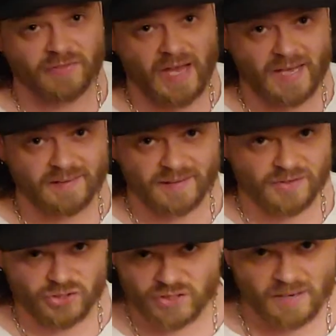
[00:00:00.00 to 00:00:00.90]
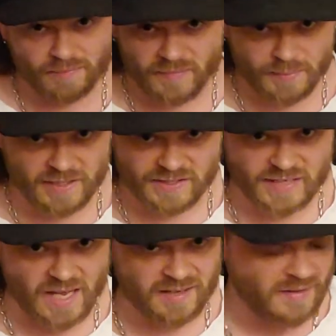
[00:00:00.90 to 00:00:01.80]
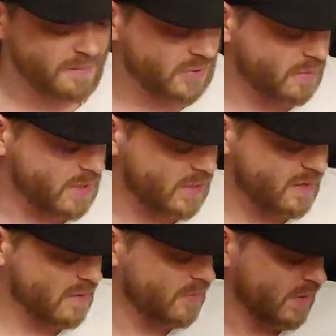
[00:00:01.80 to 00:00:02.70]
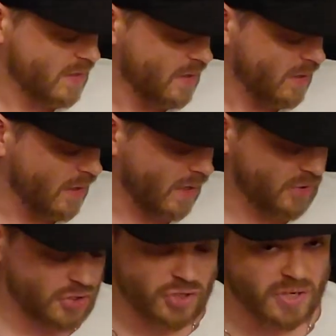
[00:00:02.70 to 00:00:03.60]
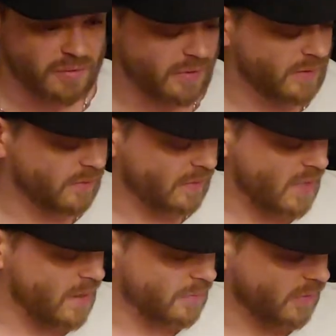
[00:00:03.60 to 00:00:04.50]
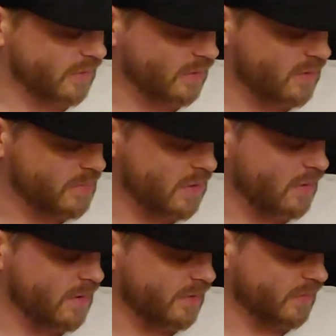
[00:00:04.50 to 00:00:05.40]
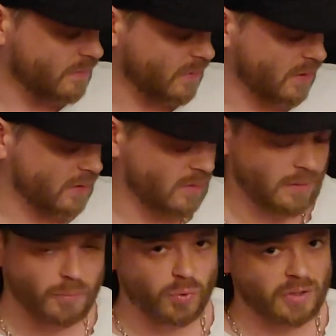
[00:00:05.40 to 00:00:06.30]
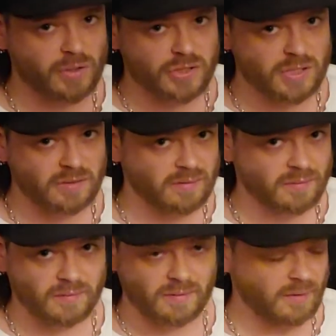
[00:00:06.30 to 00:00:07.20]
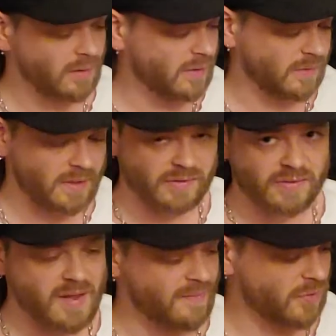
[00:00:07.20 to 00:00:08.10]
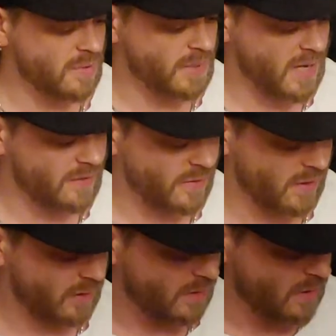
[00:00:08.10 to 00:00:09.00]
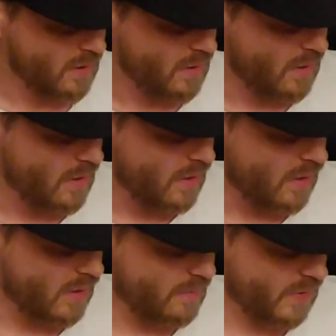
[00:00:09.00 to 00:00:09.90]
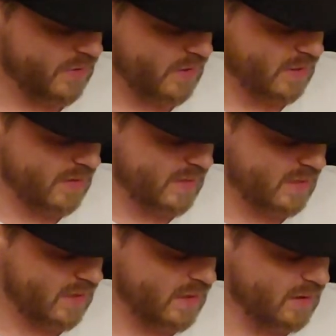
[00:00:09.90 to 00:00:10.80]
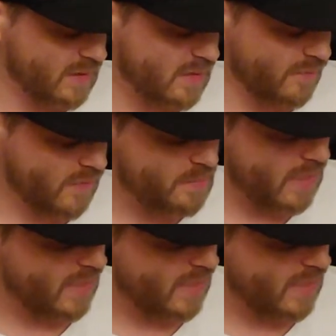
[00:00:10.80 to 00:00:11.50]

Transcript: that and just been skating them so many times, I just know that these are absolutely going to be awesome. Like, more cushion is never a bad thing. The tongue is slightly different. It